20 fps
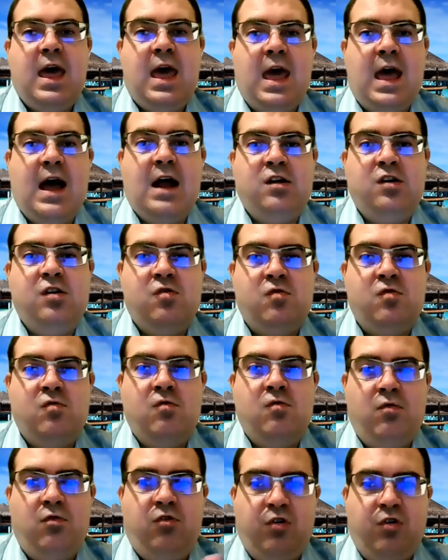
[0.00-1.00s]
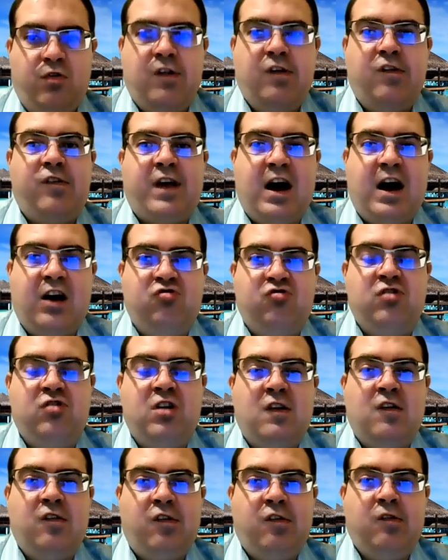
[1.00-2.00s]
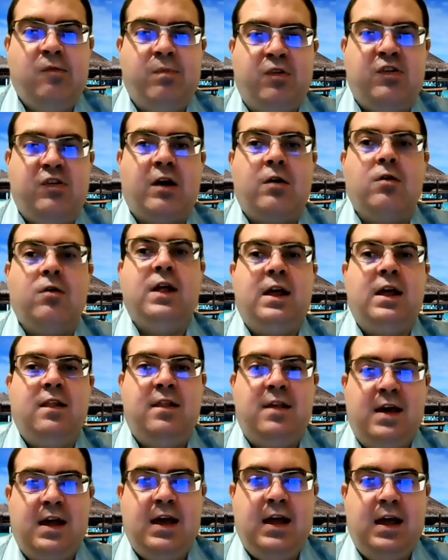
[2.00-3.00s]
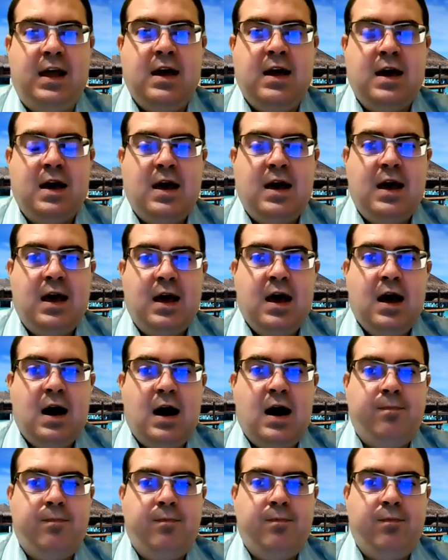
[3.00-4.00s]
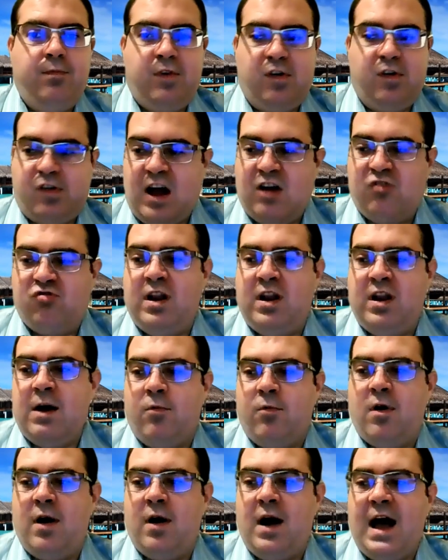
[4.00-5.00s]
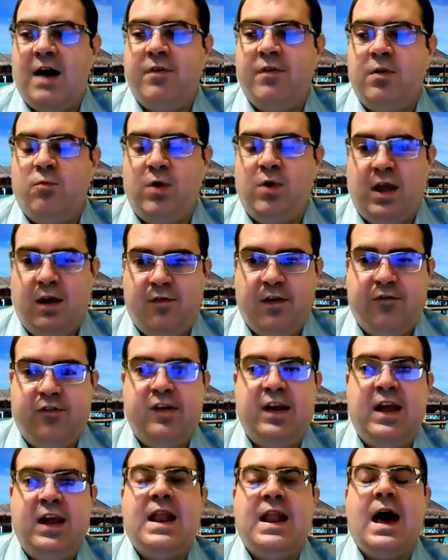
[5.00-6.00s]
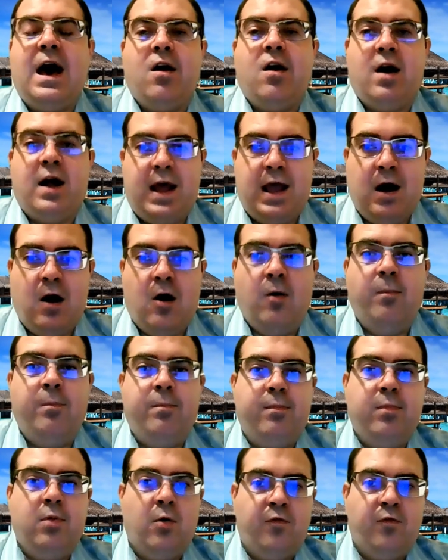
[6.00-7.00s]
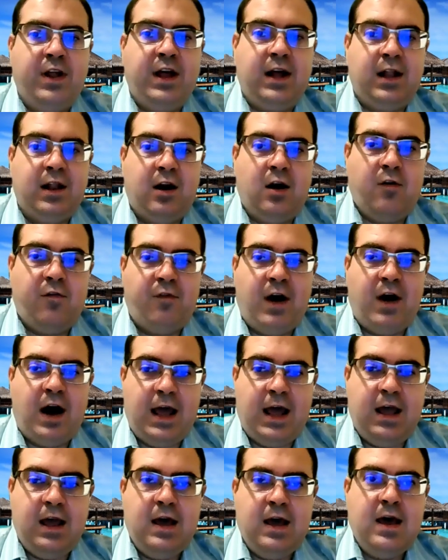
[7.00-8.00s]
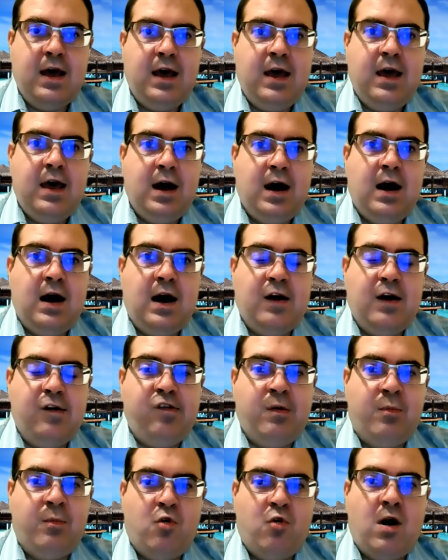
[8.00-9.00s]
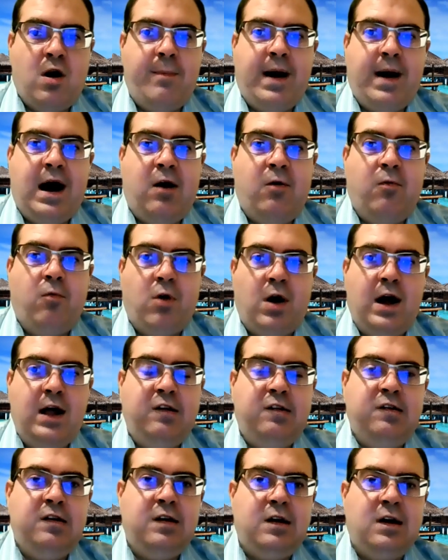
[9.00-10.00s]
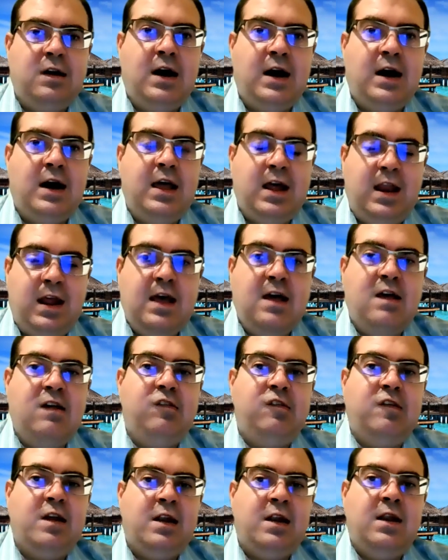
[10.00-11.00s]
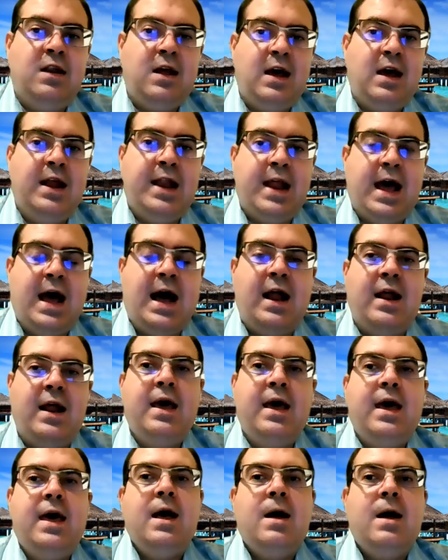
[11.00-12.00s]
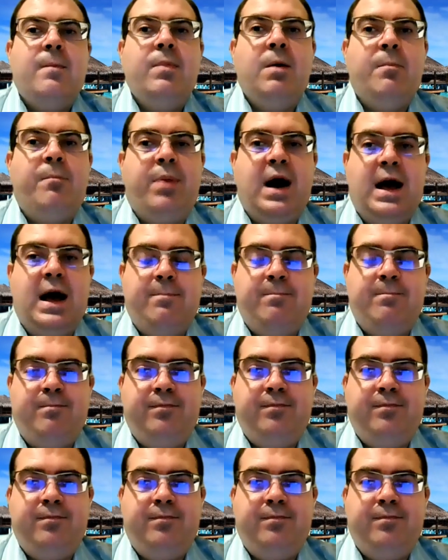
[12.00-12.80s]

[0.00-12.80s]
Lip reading: and you do the discussions, particularly the discussion that we'll have in week 15. That ought to help hopefully clarify some more about what it is and that. But